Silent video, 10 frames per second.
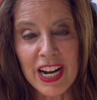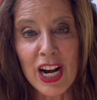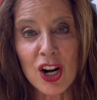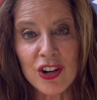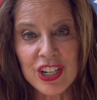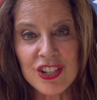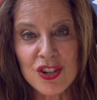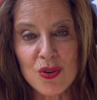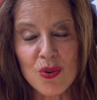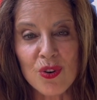area
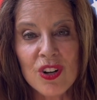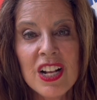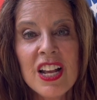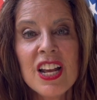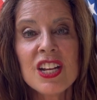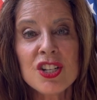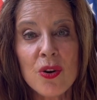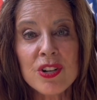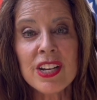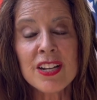school.
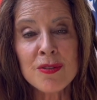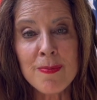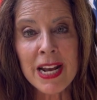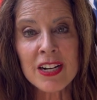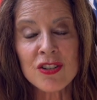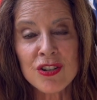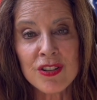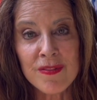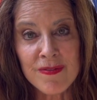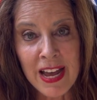So it does matter to
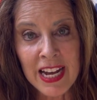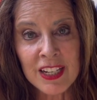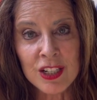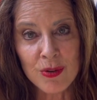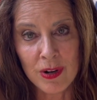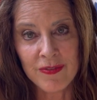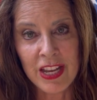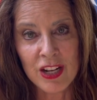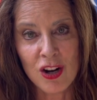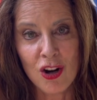the value of
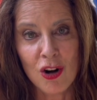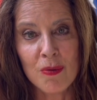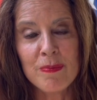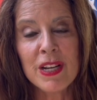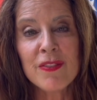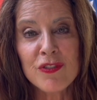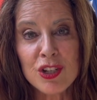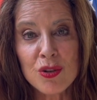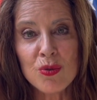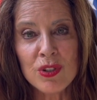that home if the
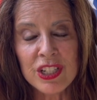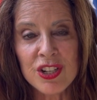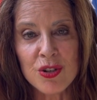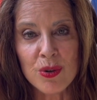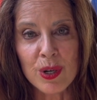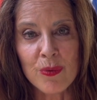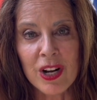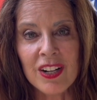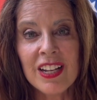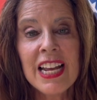school is doing
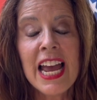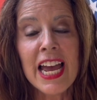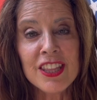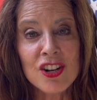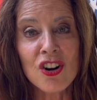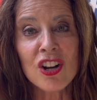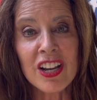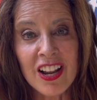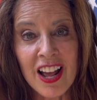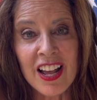well. And there are a
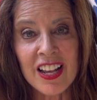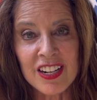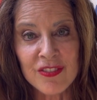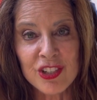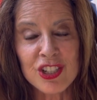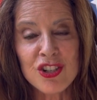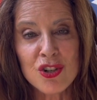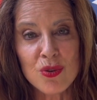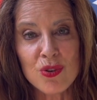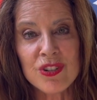lot of good
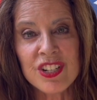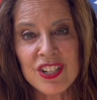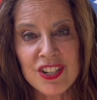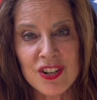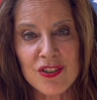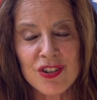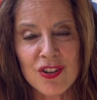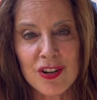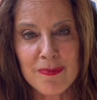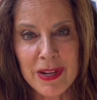schools in
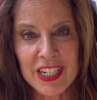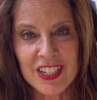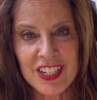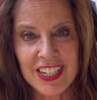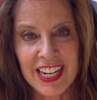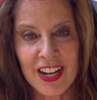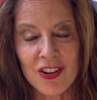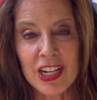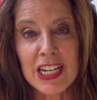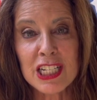Sarasota and Manatee
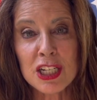County,